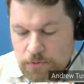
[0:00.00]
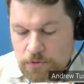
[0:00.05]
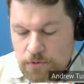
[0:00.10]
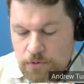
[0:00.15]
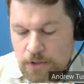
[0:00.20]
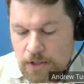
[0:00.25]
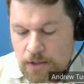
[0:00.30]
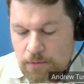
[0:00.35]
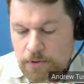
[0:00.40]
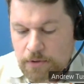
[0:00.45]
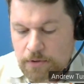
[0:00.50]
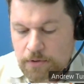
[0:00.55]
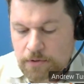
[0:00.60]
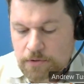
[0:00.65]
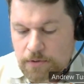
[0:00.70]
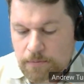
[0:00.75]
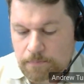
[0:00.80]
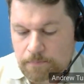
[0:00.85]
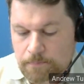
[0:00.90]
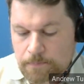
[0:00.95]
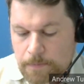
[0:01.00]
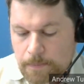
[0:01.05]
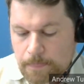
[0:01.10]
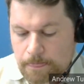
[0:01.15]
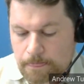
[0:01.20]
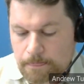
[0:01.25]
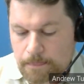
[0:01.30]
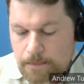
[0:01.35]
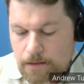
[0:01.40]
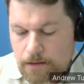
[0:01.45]
You do that because
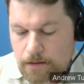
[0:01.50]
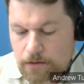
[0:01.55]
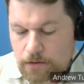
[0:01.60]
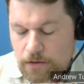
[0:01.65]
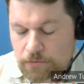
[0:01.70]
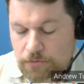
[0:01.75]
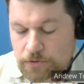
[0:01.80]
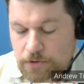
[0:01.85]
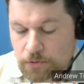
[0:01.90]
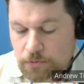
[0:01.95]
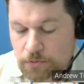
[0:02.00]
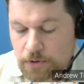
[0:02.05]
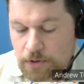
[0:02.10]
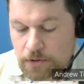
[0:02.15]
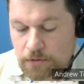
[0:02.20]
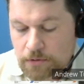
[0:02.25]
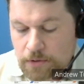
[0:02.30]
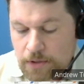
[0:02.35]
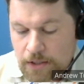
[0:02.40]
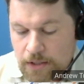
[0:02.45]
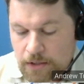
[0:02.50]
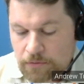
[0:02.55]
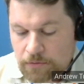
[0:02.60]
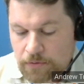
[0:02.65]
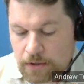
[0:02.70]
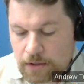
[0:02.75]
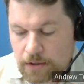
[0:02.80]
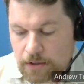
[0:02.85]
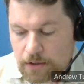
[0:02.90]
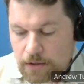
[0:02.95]
you have so little
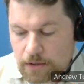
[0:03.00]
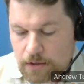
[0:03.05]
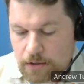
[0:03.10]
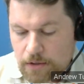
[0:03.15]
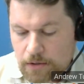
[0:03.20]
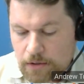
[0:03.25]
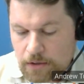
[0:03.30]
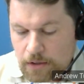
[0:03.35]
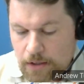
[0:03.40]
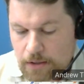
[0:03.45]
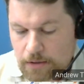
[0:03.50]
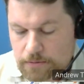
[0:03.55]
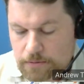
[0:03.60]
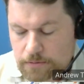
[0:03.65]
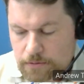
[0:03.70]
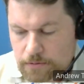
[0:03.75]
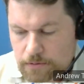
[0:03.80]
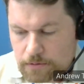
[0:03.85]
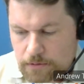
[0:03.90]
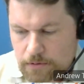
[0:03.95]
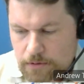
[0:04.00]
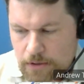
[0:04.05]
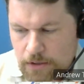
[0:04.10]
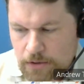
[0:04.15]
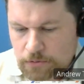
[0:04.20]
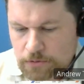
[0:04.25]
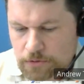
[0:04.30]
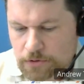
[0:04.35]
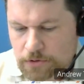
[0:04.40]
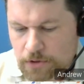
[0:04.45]
AAV that
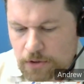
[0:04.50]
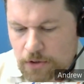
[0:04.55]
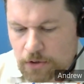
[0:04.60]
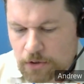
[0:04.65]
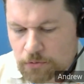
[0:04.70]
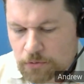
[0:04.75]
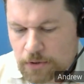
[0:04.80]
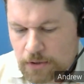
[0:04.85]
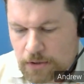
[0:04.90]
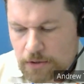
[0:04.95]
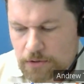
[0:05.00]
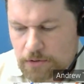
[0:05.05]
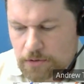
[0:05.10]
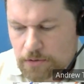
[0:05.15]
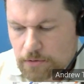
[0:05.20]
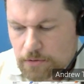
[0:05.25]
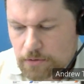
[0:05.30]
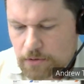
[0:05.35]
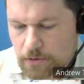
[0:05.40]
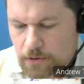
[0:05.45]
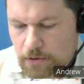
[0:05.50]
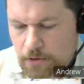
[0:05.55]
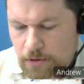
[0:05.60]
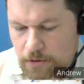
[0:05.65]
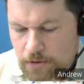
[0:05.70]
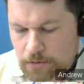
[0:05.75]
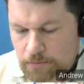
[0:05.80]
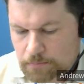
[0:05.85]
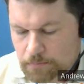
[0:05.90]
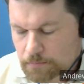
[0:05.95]
in order to load it
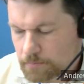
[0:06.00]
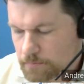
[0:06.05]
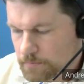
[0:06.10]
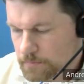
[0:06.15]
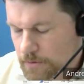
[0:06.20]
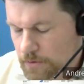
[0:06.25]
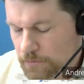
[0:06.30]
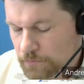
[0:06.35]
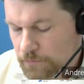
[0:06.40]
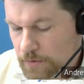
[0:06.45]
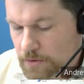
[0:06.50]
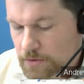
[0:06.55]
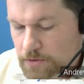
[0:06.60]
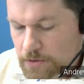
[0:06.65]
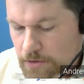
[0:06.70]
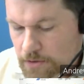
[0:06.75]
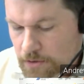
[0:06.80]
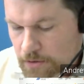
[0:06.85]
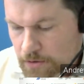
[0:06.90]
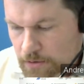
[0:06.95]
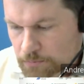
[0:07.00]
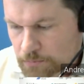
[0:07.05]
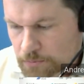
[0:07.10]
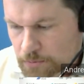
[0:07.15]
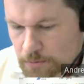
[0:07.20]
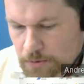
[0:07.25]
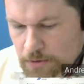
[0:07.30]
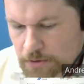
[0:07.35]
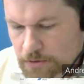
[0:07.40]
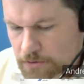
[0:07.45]
on an affinity column,
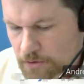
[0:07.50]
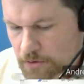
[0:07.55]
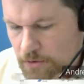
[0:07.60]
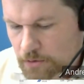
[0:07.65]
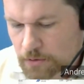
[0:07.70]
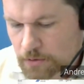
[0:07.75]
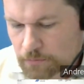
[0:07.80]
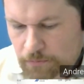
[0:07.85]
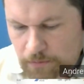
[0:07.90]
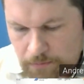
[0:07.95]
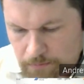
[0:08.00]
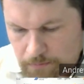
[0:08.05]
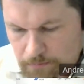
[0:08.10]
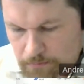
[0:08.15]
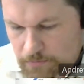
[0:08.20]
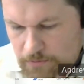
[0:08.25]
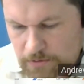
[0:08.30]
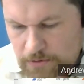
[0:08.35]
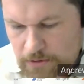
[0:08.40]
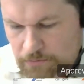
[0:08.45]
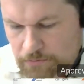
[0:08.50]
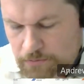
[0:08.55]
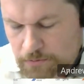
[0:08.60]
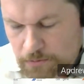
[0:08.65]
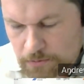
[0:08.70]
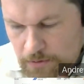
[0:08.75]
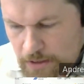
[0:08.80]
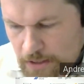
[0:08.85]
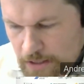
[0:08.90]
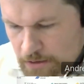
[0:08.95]
you would need to load it for
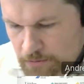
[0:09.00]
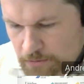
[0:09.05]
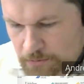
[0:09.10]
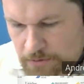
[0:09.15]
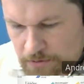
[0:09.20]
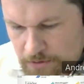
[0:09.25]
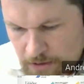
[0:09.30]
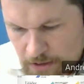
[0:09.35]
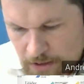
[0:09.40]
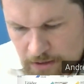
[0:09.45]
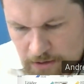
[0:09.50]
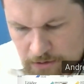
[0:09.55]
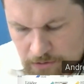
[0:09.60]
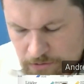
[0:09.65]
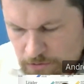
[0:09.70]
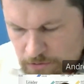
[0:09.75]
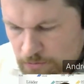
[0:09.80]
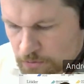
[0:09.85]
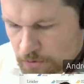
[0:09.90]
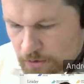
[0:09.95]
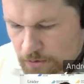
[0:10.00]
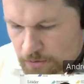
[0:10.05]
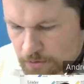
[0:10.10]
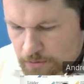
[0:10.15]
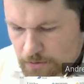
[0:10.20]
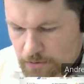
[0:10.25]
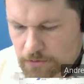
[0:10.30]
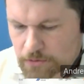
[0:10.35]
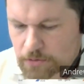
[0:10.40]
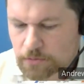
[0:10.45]
several hours, days, too
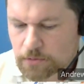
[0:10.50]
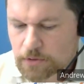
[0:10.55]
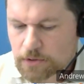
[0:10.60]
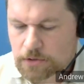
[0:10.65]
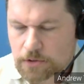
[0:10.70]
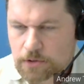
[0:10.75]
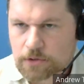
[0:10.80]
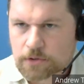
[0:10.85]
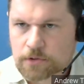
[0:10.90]
long. So you need to